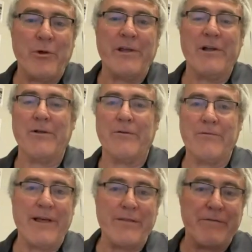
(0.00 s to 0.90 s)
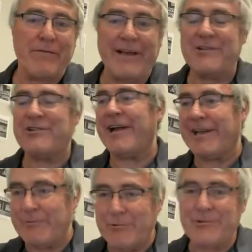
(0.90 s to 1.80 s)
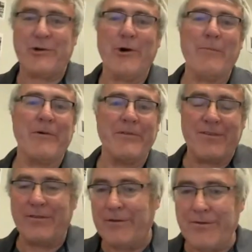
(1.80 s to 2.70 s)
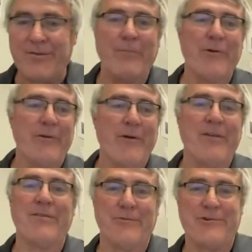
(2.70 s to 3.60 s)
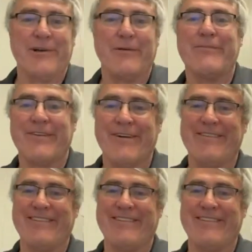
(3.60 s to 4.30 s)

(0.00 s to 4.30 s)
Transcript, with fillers: wheel or leather flight jacket would show up on this little submarine rescue ship. So.